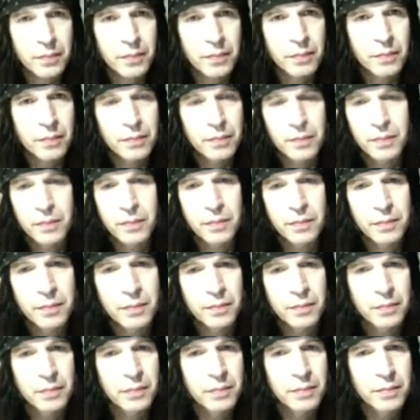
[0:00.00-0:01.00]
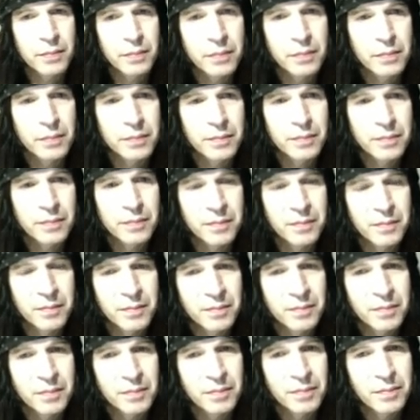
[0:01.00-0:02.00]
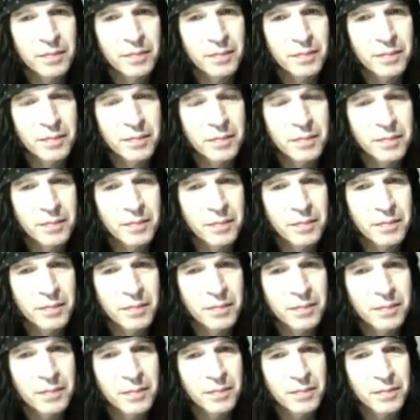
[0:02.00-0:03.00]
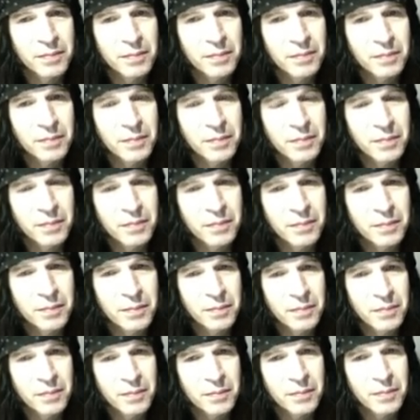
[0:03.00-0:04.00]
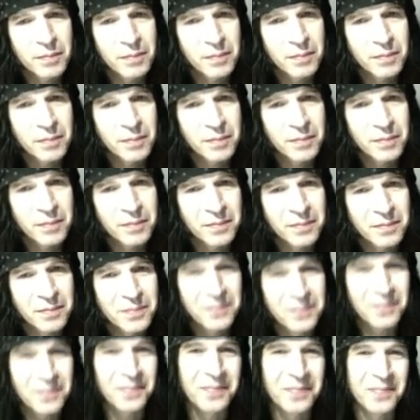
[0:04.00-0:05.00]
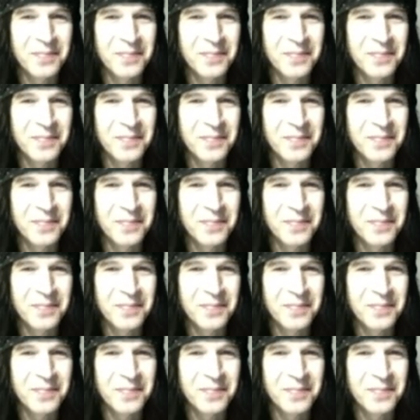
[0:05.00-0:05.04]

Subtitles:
(not speaking)